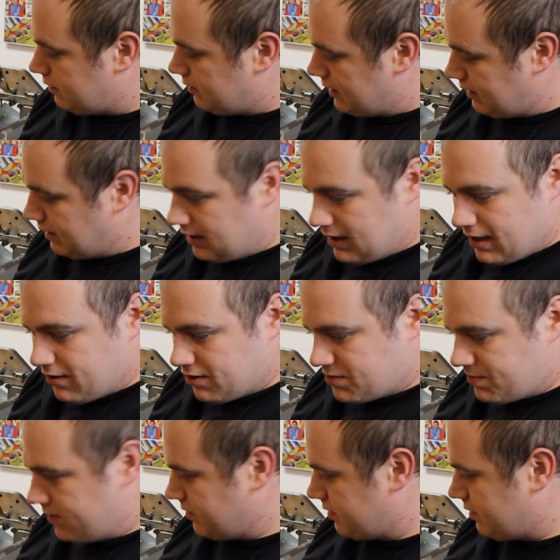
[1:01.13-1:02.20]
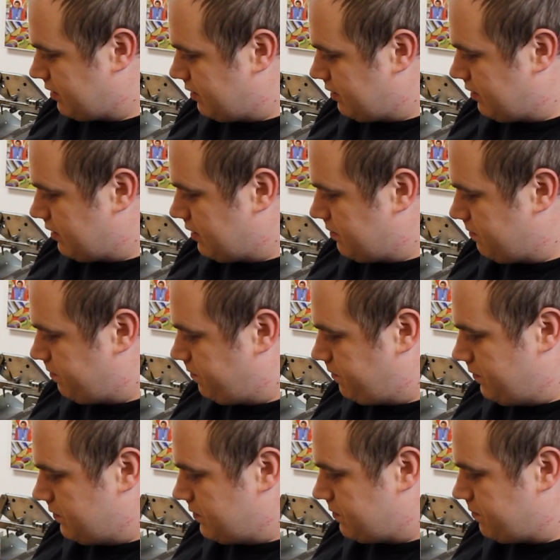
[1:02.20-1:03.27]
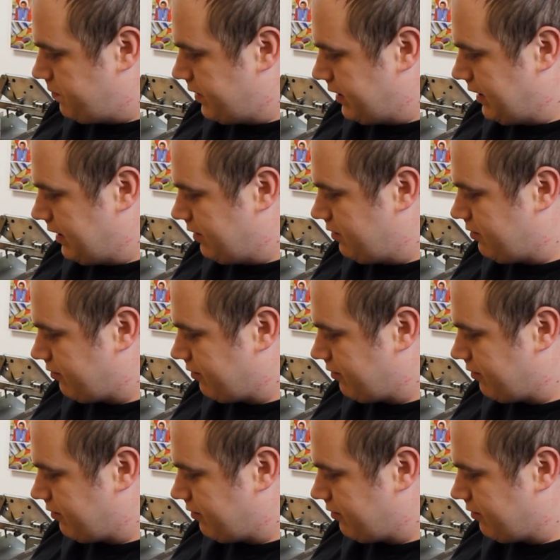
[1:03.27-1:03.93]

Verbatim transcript: Take the other spoke, put it